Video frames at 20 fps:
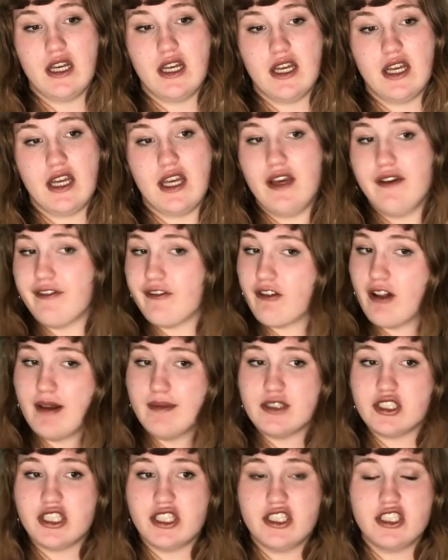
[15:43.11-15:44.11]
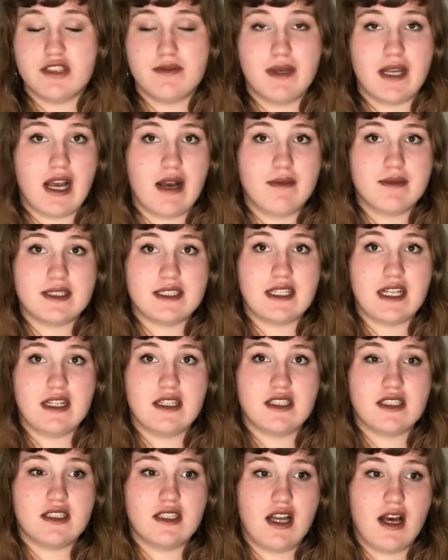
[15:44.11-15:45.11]
if climate change becomes
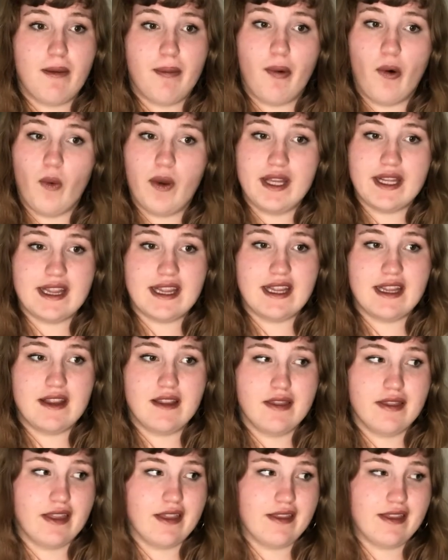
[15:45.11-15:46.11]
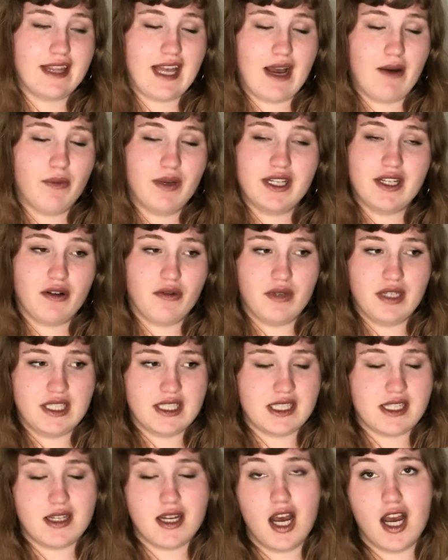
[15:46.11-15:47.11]
a point that we don't need
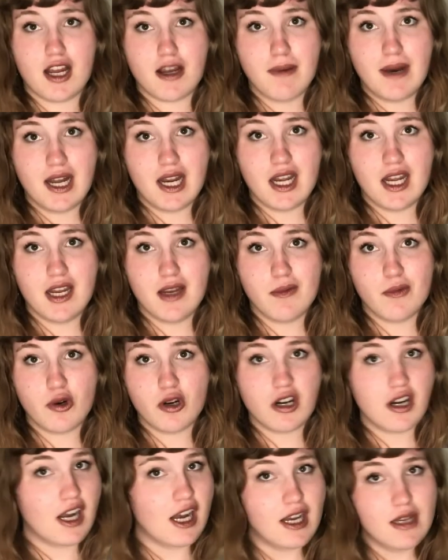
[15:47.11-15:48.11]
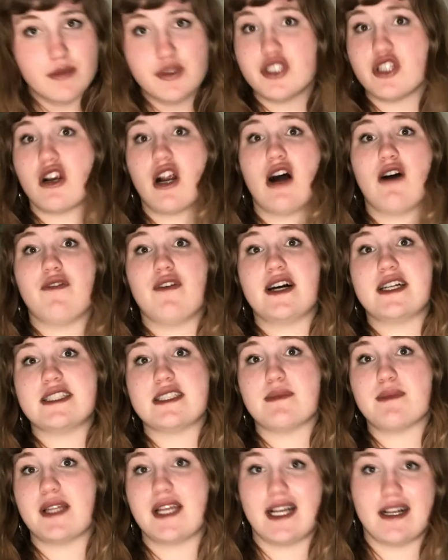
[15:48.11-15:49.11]
to talk about it anymore, I'm sure I'll find
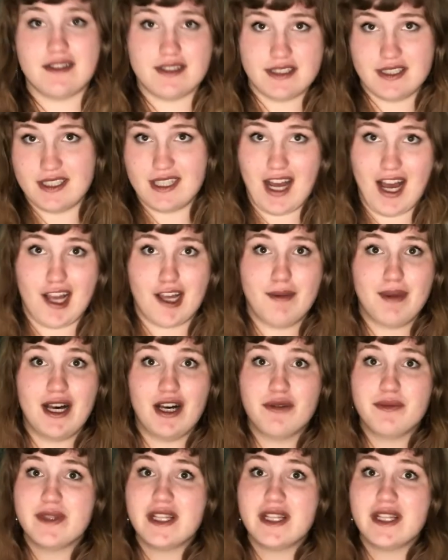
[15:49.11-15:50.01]
something else to talk about.